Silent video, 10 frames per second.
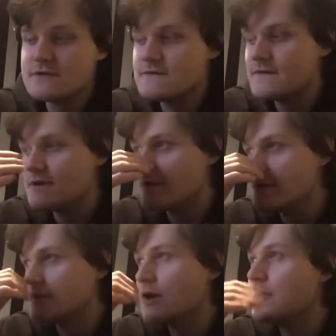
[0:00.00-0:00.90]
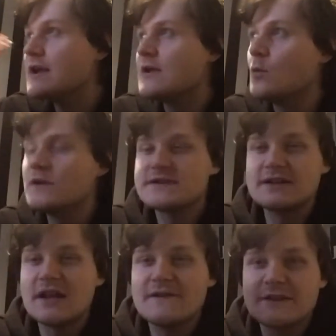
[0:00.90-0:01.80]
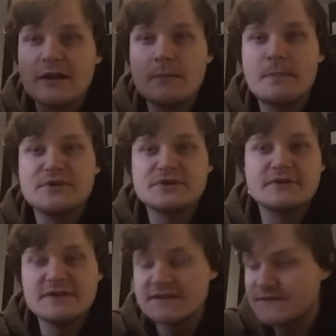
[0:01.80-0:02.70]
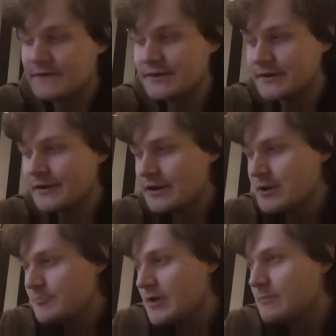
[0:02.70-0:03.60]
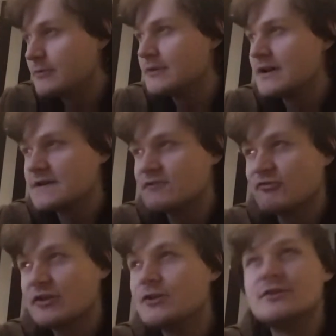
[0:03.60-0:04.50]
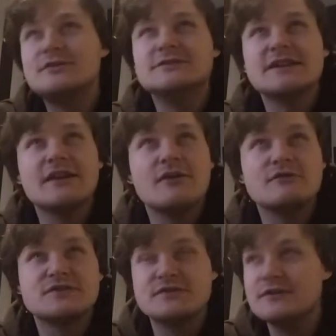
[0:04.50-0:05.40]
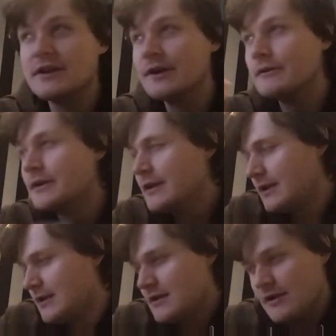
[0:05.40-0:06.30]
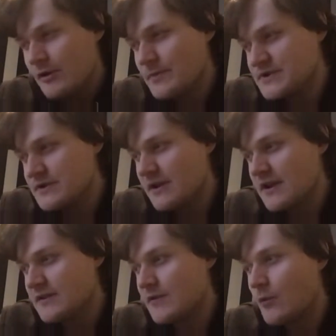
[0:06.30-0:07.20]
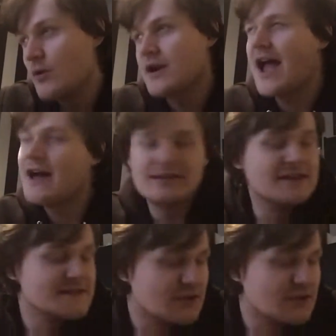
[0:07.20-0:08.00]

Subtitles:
for donating once in a lifetime opportunities for people like to record in Hoax Studio, an opportunity to work Atlantic